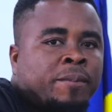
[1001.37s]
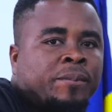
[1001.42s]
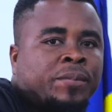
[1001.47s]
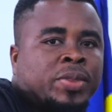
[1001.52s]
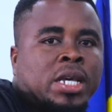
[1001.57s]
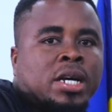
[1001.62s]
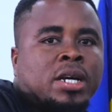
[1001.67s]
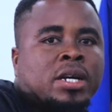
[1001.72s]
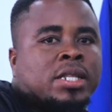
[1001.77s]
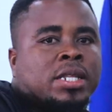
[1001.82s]

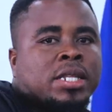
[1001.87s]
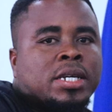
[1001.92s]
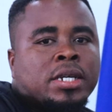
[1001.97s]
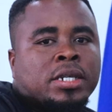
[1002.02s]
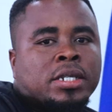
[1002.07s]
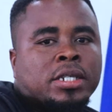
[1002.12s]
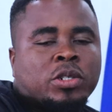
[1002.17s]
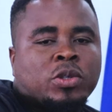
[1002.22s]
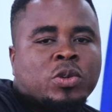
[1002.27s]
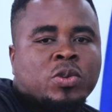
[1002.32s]
There are
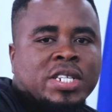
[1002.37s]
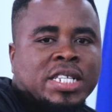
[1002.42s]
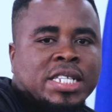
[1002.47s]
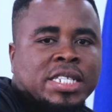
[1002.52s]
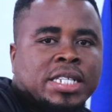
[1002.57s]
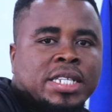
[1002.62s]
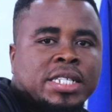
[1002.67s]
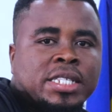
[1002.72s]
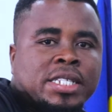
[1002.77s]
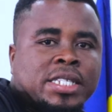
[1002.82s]
other
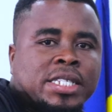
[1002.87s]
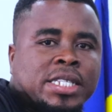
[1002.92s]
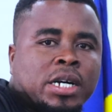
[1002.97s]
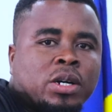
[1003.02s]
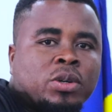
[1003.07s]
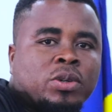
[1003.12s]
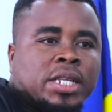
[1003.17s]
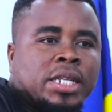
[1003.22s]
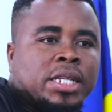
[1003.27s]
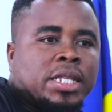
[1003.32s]
diseases
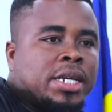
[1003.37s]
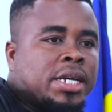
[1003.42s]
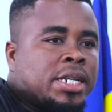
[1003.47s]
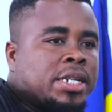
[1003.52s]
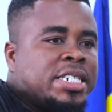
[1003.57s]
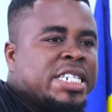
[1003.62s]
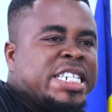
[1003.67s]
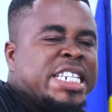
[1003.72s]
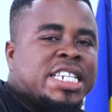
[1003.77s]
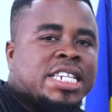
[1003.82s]
out there
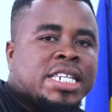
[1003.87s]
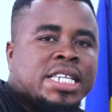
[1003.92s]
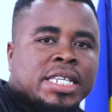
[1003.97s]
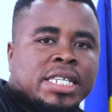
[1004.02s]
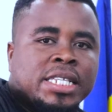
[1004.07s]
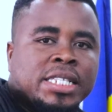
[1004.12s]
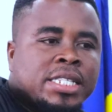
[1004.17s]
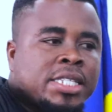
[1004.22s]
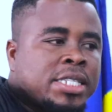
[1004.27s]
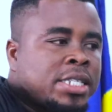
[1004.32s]
that
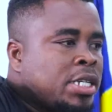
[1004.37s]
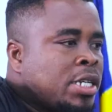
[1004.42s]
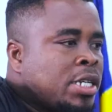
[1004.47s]
need